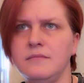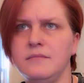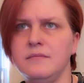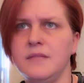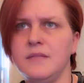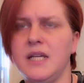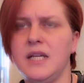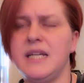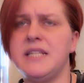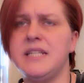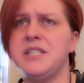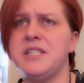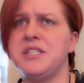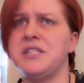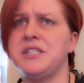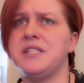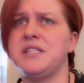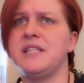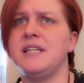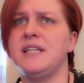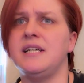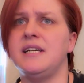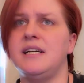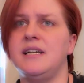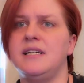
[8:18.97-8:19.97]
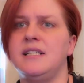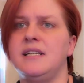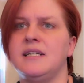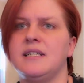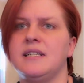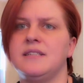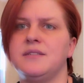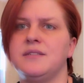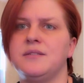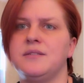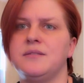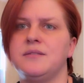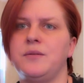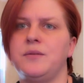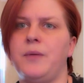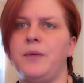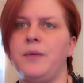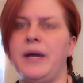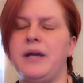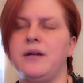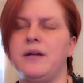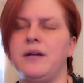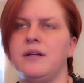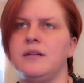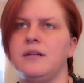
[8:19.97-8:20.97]
It's just a
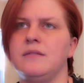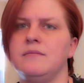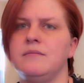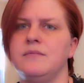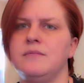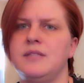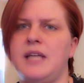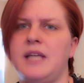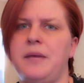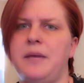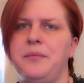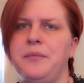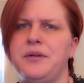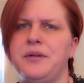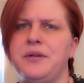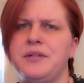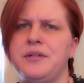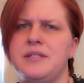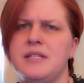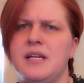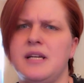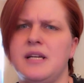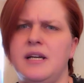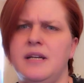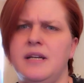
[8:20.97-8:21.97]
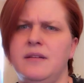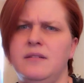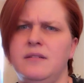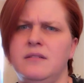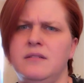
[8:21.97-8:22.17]
Quaker sampler design.